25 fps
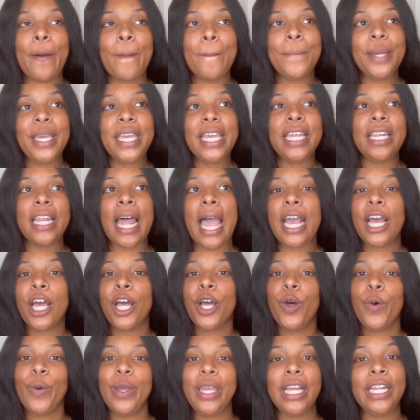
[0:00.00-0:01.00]
be like a
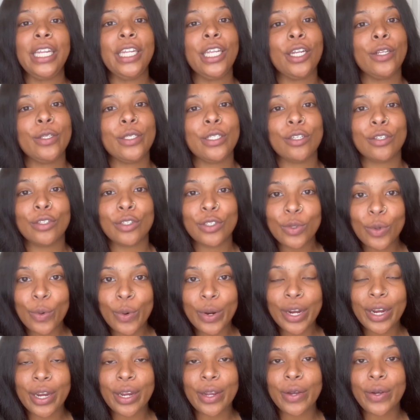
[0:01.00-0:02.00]
quick little
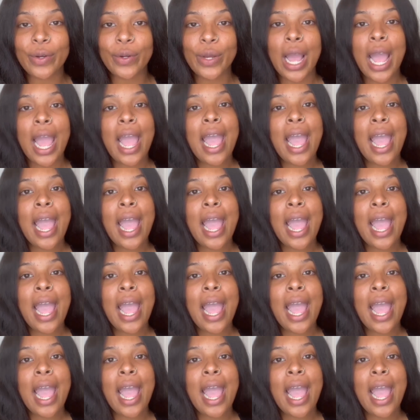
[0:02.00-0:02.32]
tutorial.